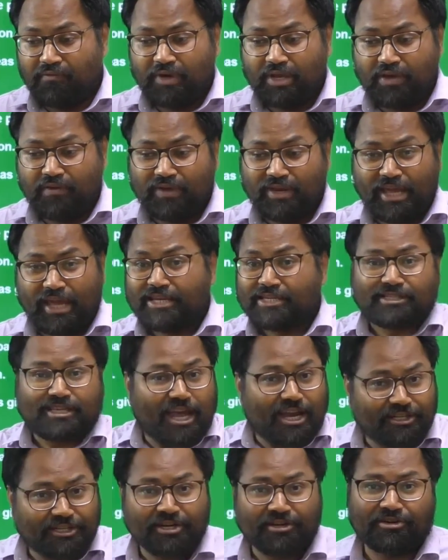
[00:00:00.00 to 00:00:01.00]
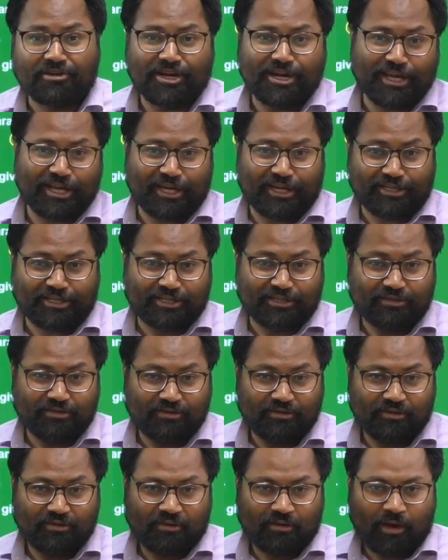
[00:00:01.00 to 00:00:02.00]
very, very excited reading it.
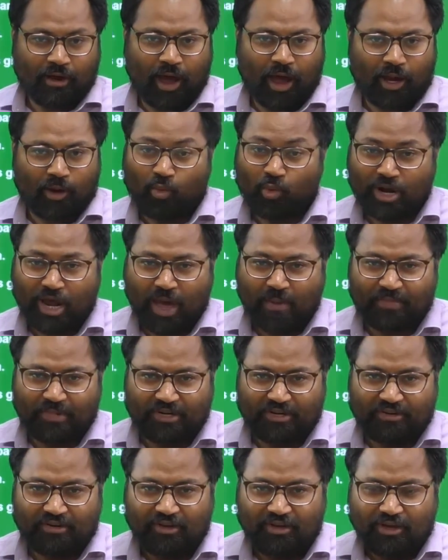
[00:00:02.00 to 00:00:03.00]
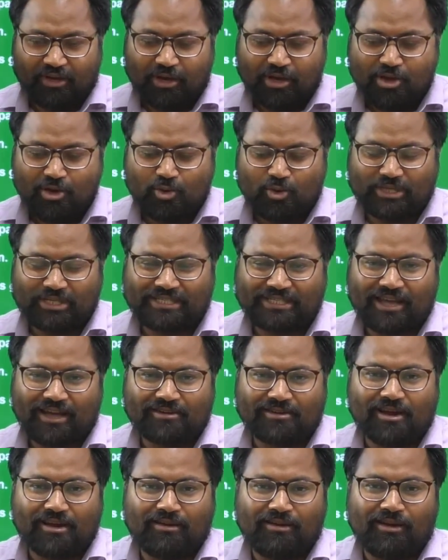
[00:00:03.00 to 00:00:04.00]
And what happened? You
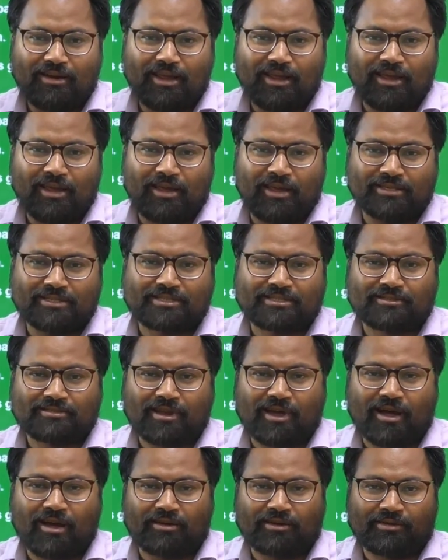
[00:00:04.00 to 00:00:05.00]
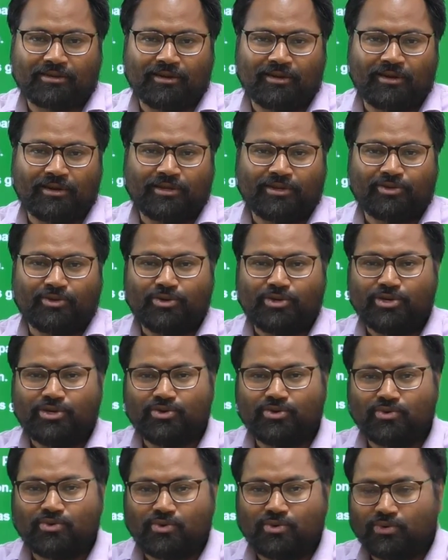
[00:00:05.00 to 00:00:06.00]
suddenly started to
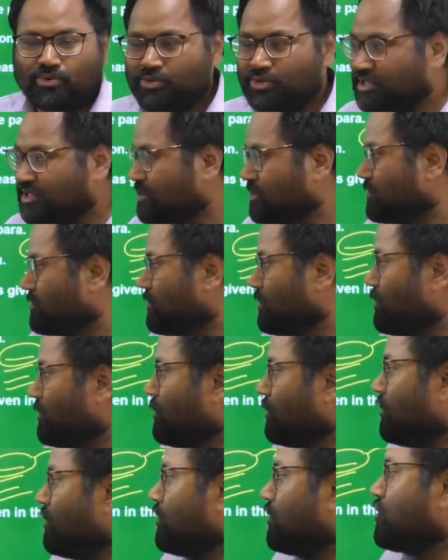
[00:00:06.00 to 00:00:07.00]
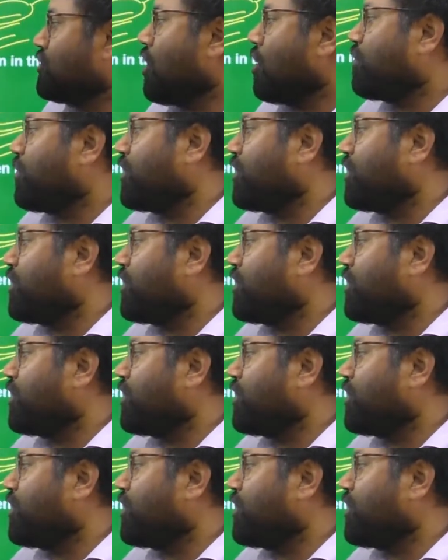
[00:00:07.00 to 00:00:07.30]
use your